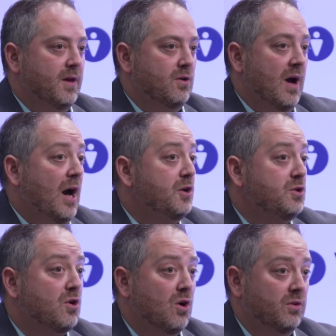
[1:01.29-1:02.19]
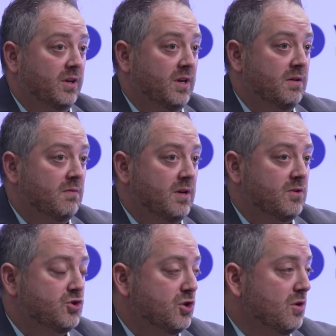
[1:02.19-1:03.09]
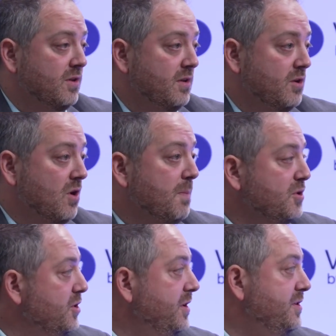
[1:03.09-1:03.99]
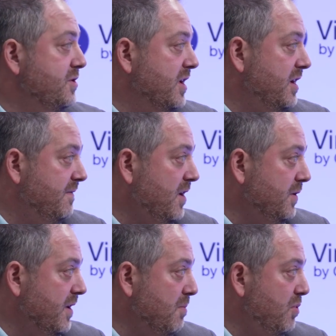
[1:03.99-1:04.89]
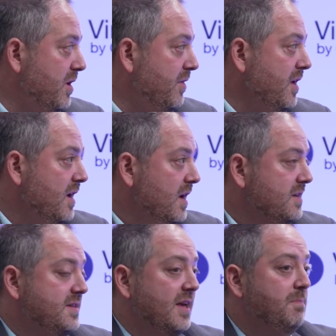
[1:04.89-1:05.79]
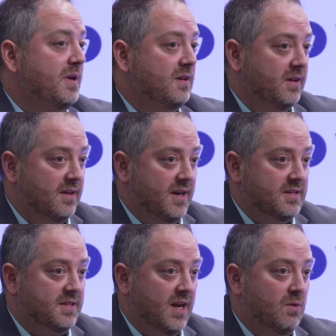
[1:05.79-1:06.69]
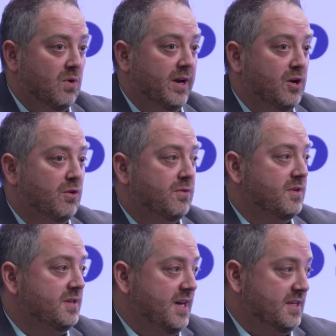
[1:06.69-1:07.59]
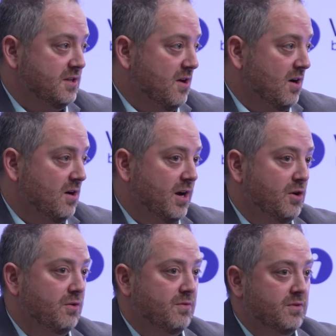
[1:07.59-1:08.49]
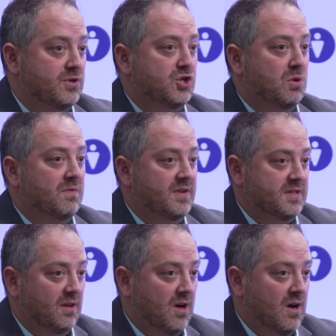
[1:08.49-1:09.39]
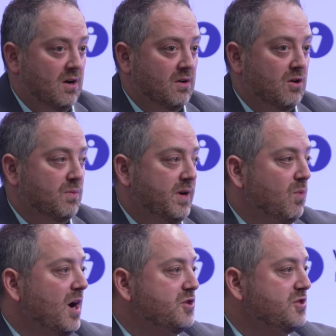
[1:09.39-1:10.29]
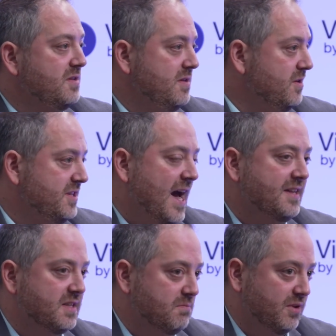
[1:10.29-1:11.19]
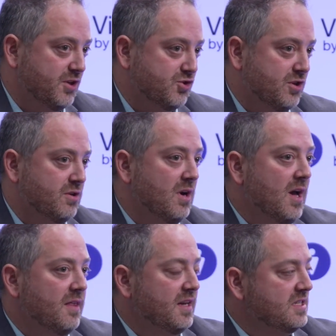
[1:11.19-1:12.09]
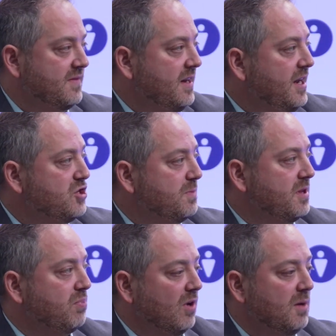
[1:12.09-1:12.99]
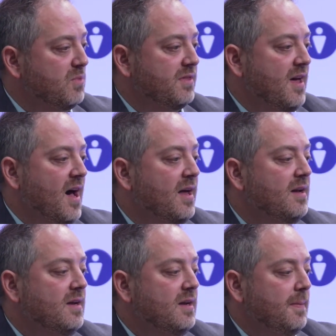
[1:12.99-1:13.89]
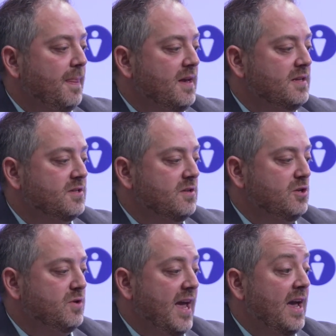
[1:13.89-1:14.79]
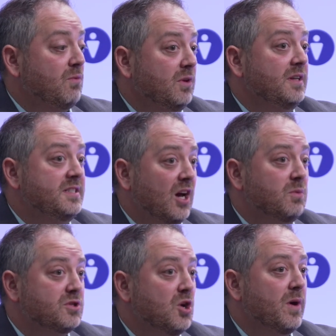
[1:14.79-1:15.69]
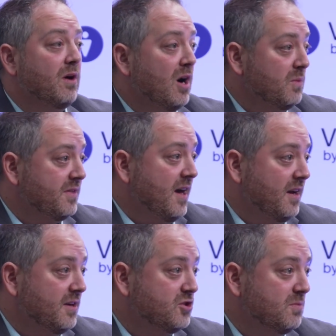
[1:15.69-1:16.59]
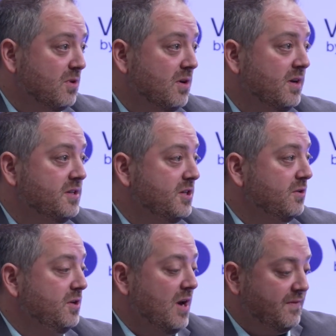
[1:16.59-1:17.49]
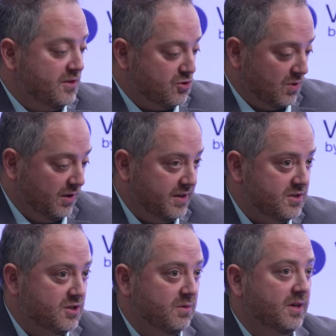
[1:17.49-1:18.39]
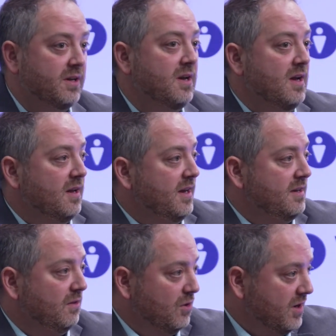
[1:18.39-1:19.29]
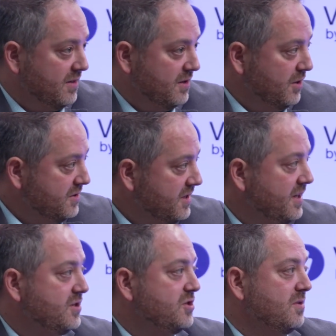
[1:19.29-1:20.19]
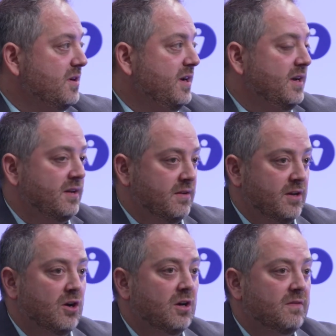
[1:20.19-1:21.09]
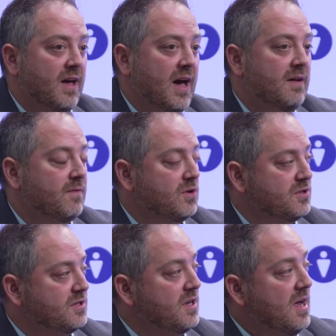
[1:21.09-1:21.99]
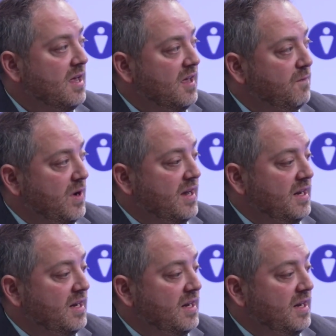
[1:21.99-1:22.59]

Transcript: how do you currently ensure that your opportunities are getting followed up with? Typically they say, well, I go through the desk log, or I go through the showroom visit log, or we watch, task completion, or things of that nature. But the problem with that is you can't really tell what's going on with that customer until you have to drill into it and look at the notes and history and all of that, versus if we can